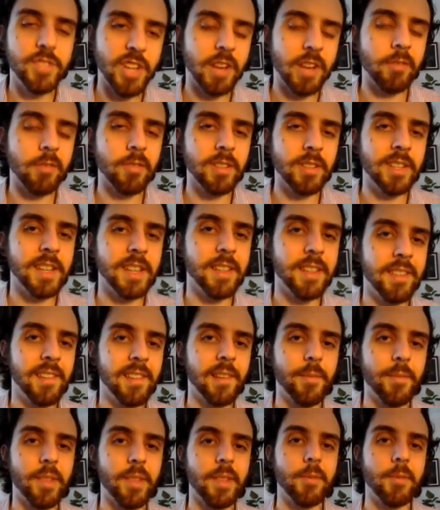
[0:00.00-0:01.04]
generally
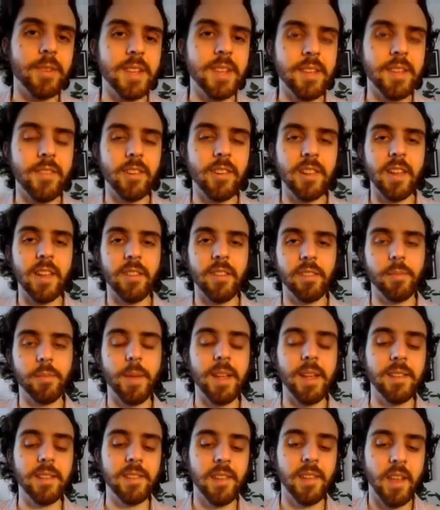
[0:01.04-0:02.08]
something that would give our
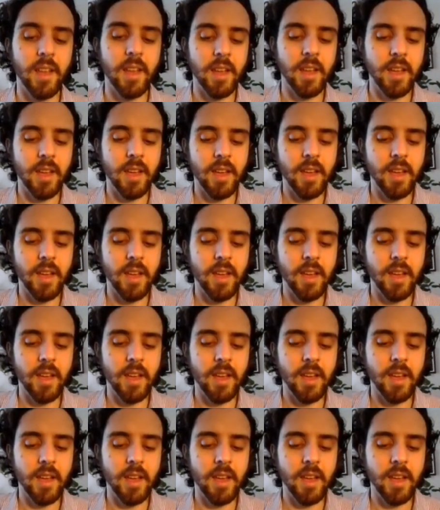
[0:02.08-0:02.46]
lifespans